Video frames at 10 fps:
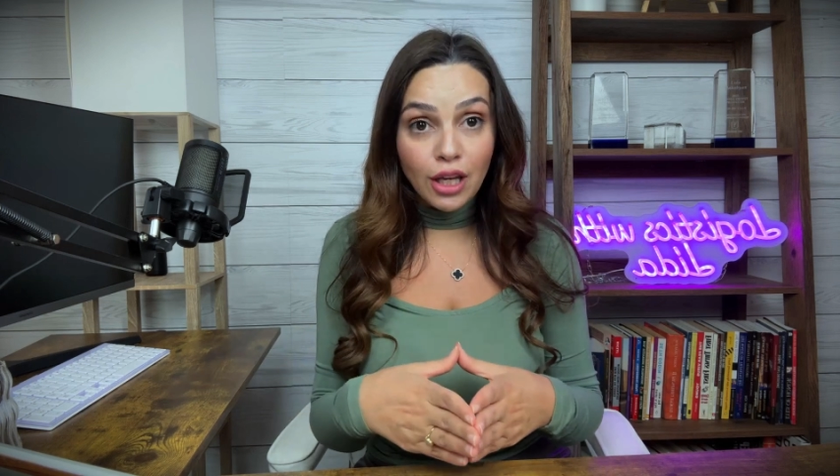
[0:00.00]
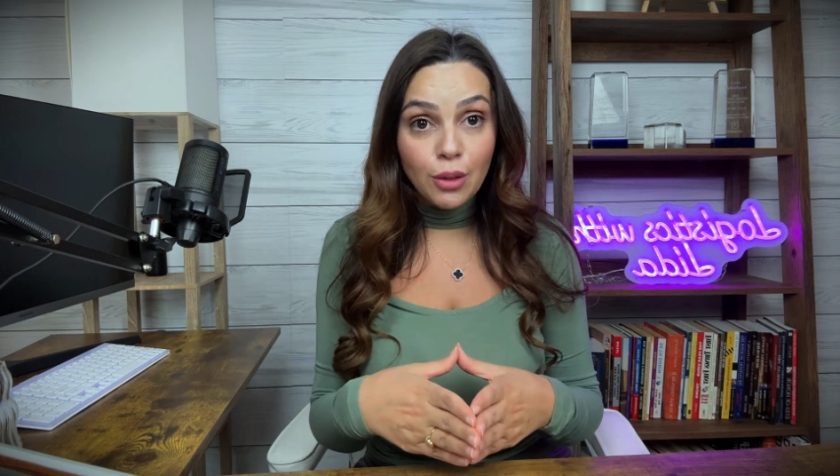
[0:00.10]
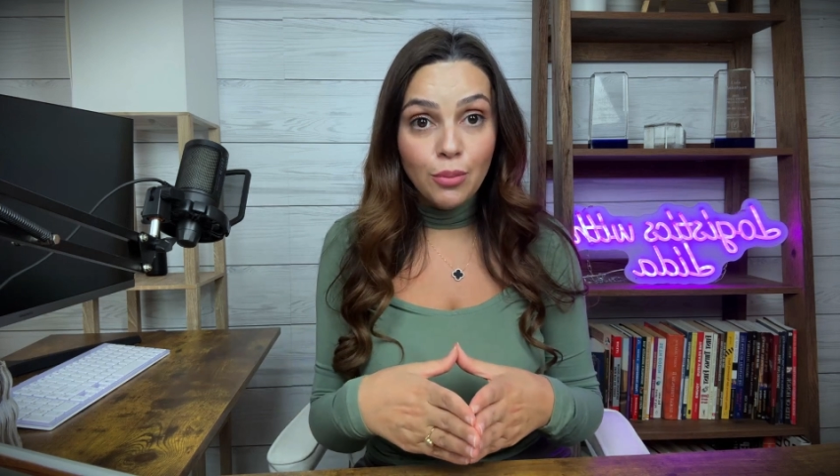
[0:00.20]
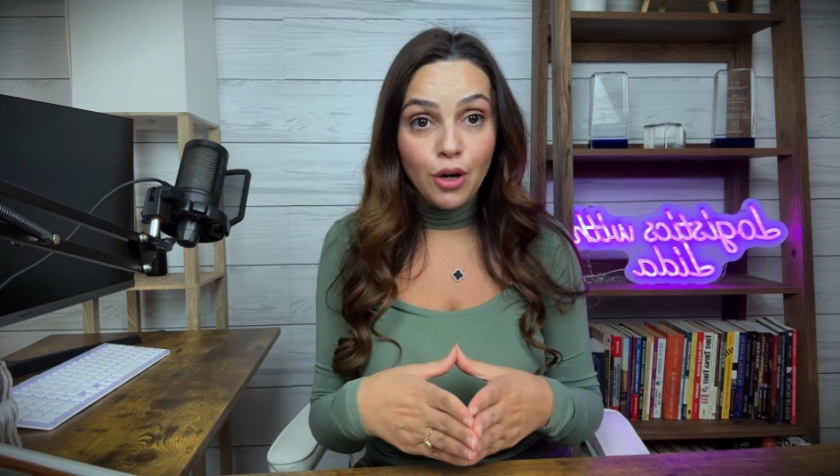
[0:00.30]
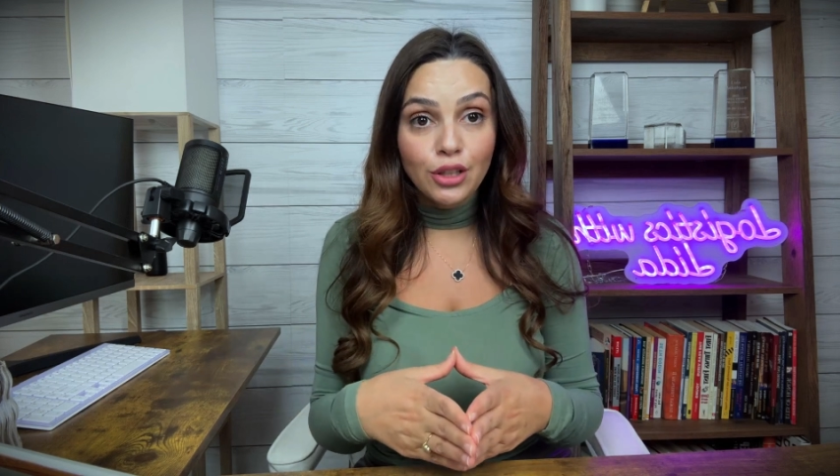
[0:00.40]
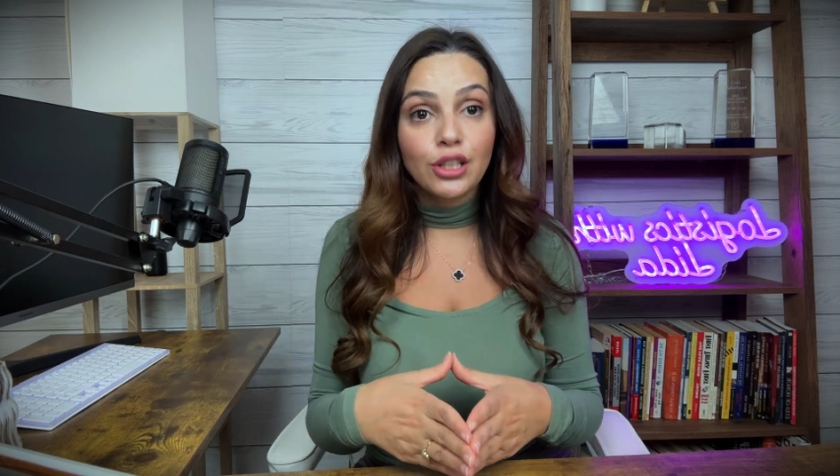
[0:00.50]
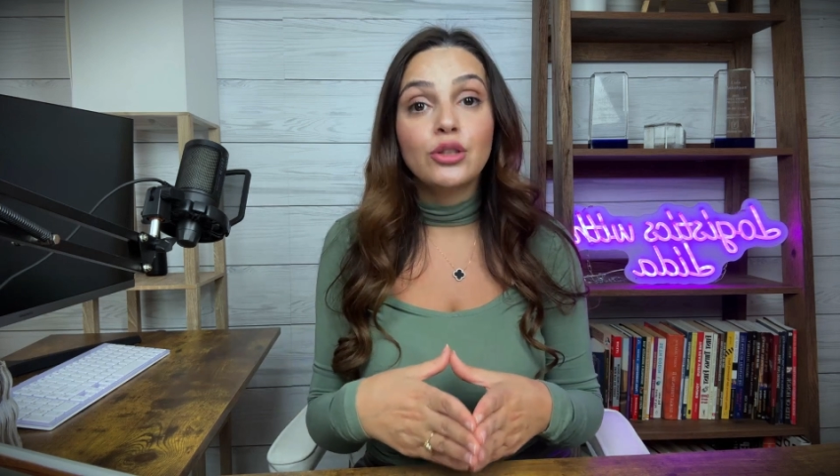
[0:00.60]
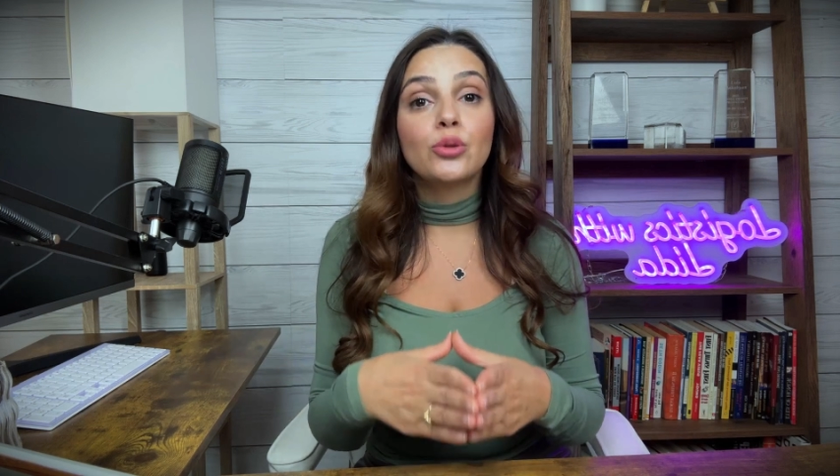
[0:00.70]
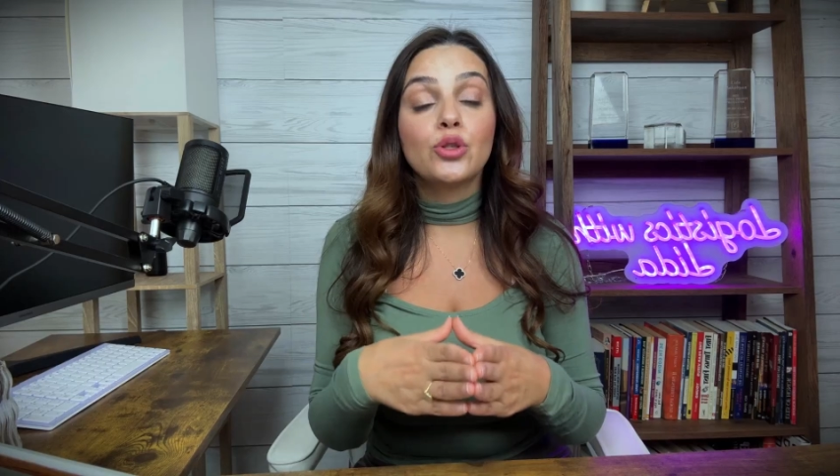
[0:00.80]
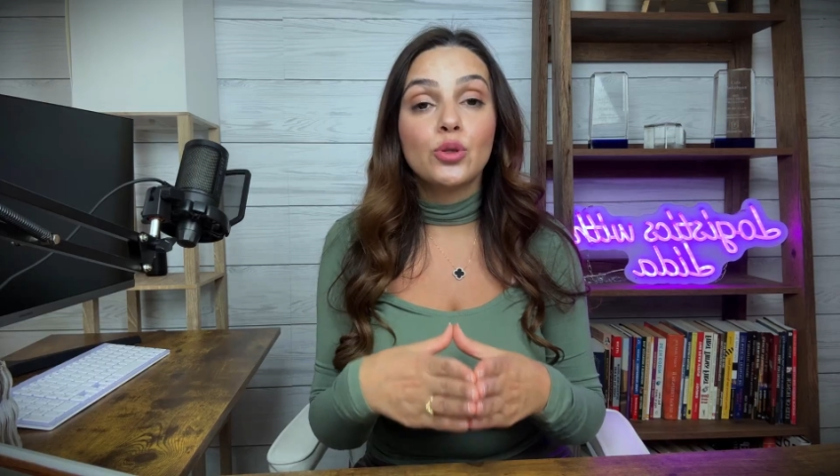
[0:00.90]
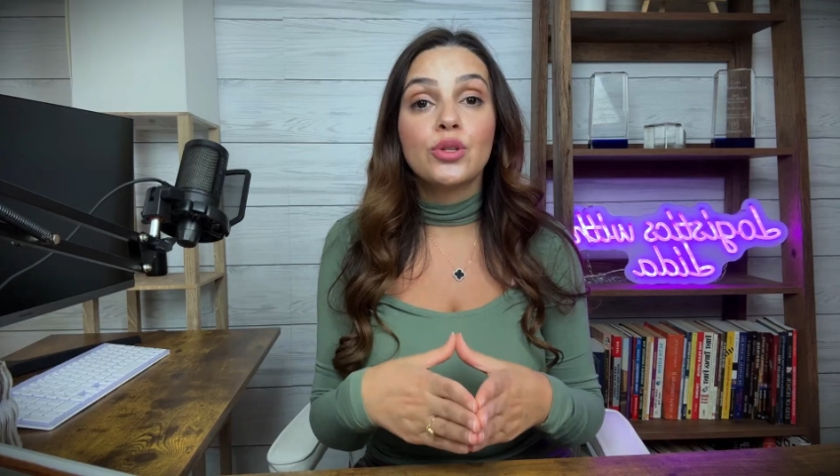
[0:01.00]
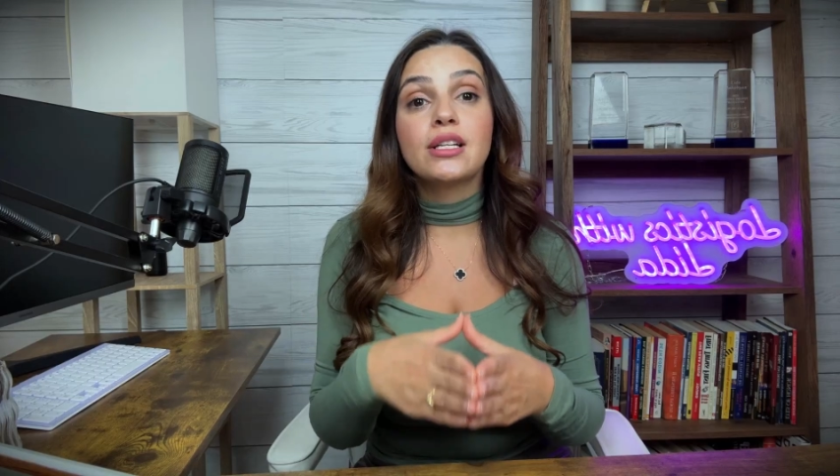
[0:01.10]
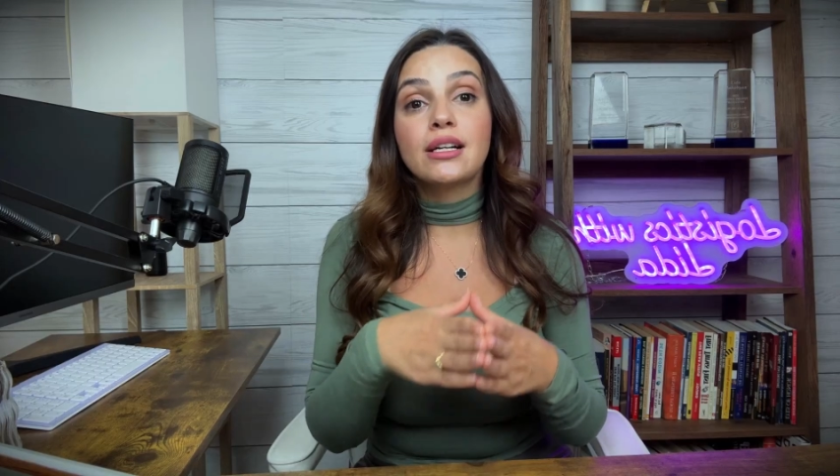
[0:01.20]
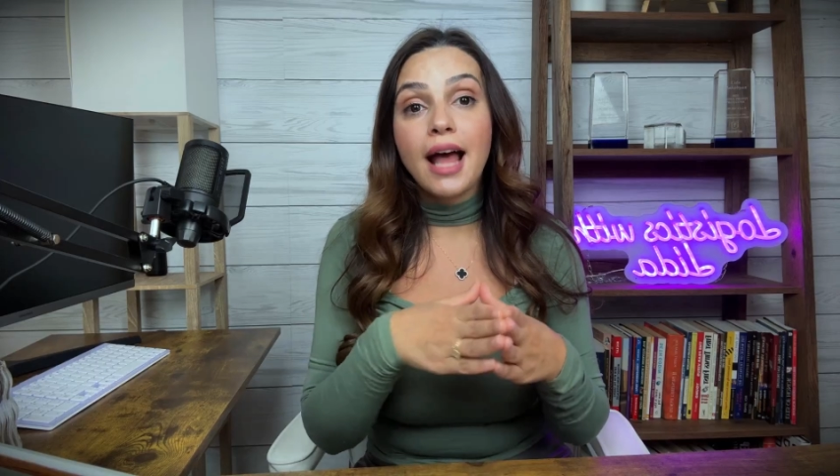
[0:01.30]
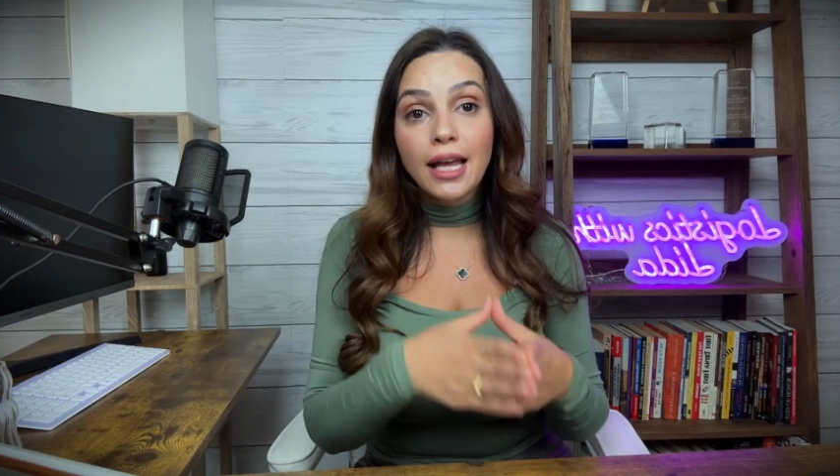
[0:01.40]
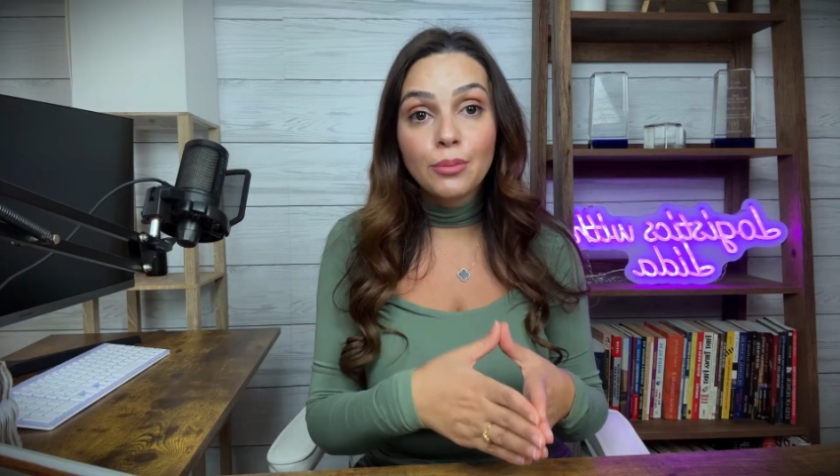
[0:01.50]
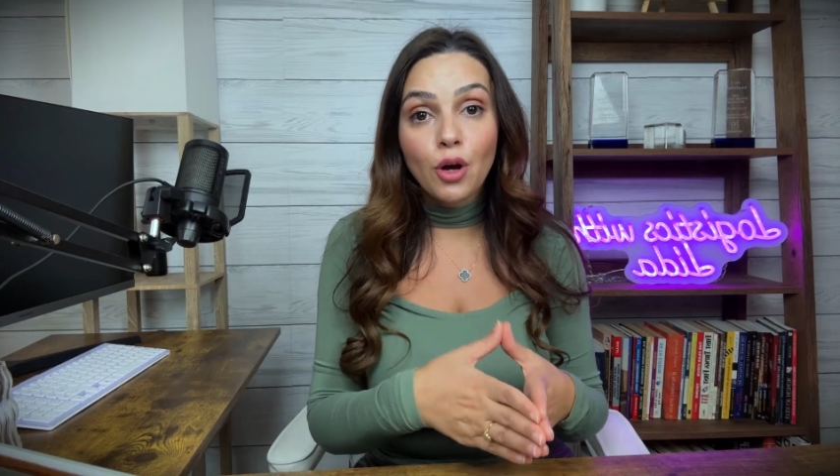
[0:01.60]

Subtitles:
important to choose the right